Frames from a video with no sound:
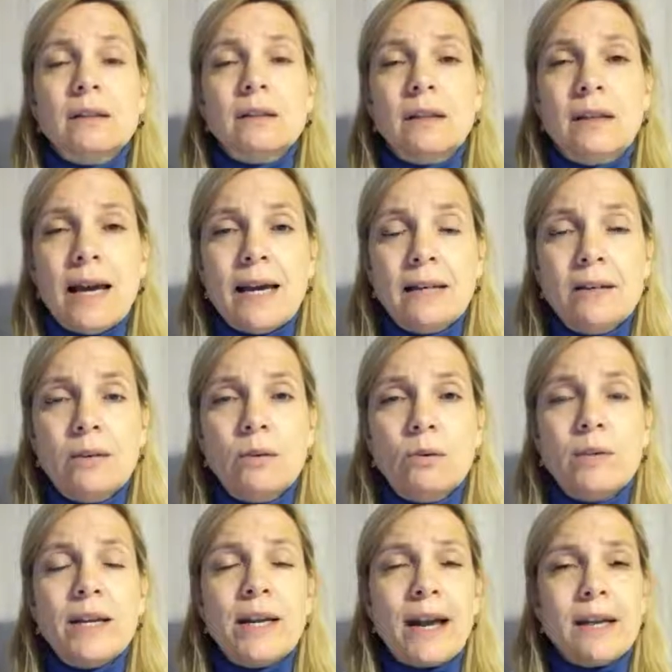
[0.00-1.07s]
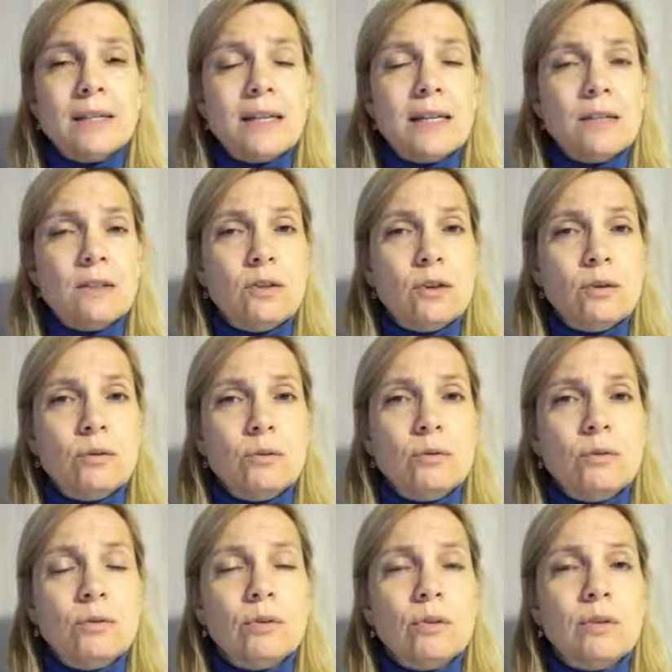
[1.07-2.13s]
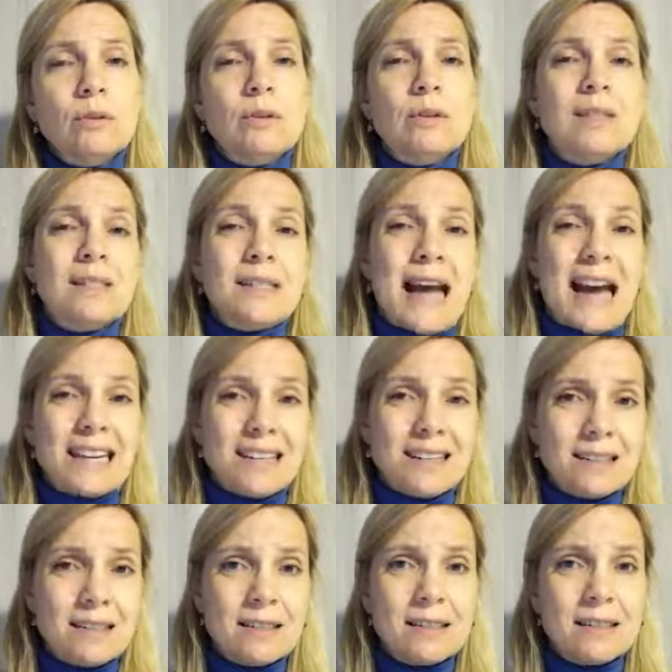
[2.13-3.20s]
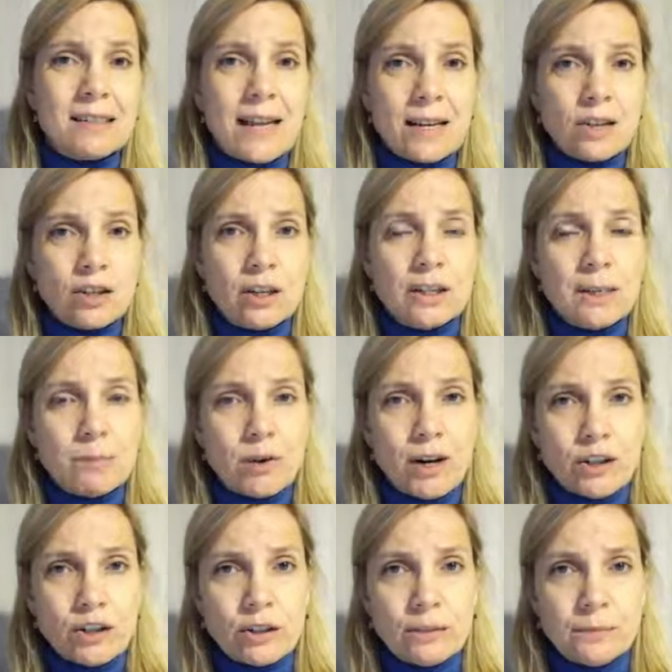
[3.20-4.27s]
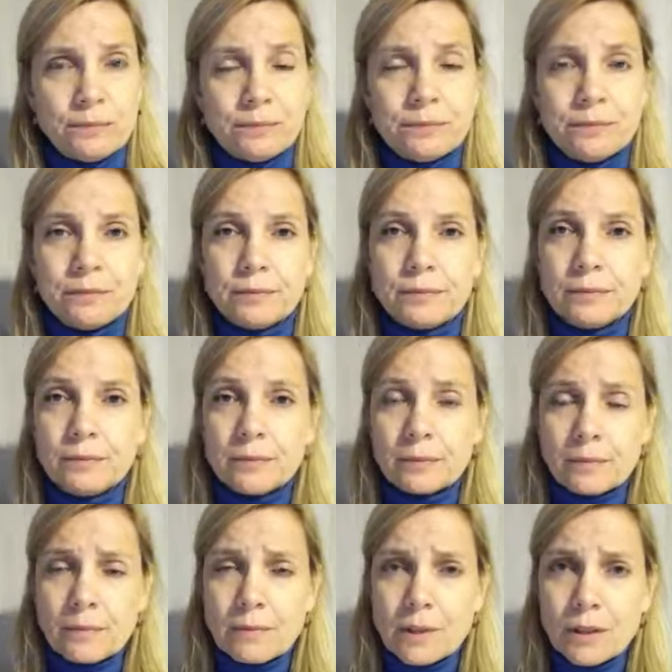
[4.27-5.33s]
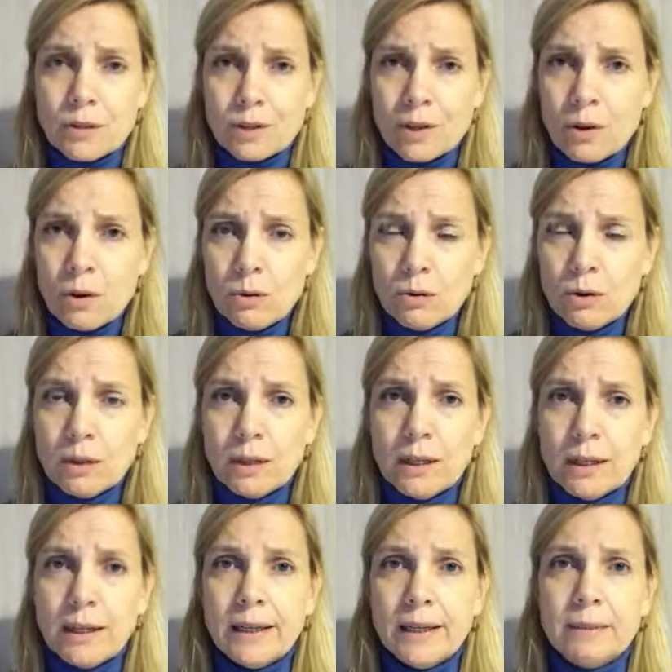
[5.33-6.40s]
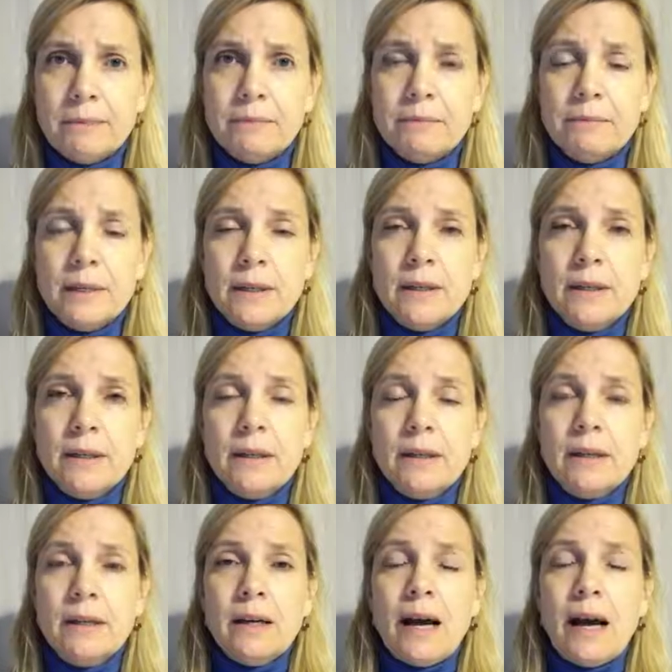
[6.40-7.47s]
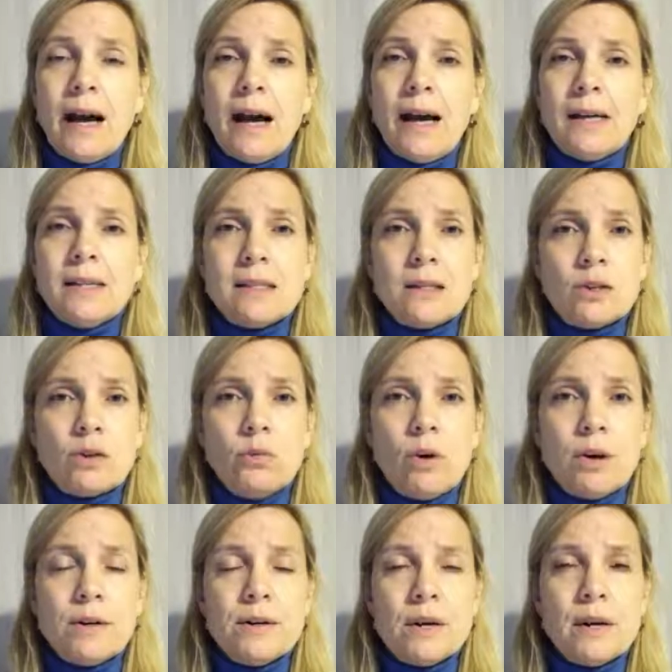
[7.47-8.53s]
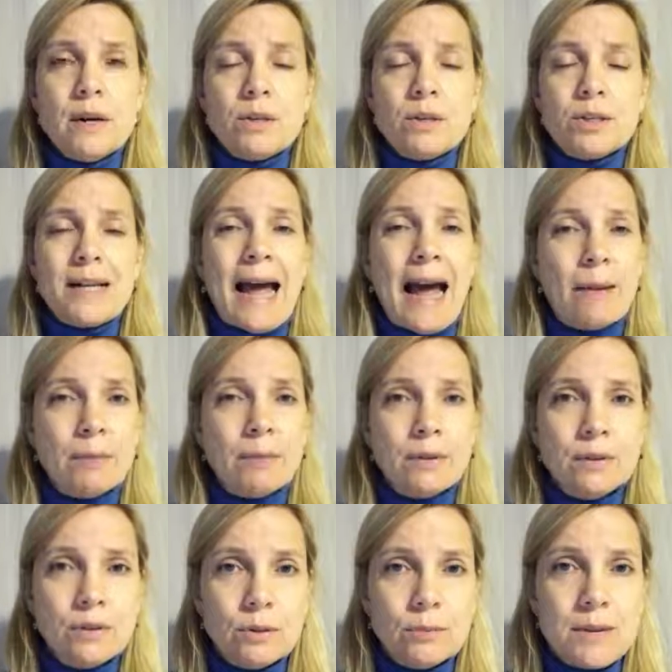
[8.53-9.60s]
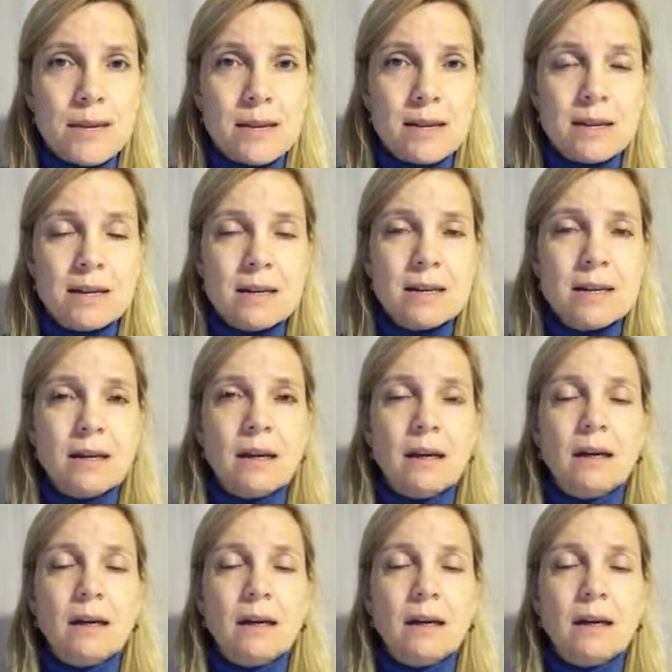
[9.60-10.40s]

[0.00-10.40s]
then we get into sadness/depression. So I start to wonder what's going to happen to me.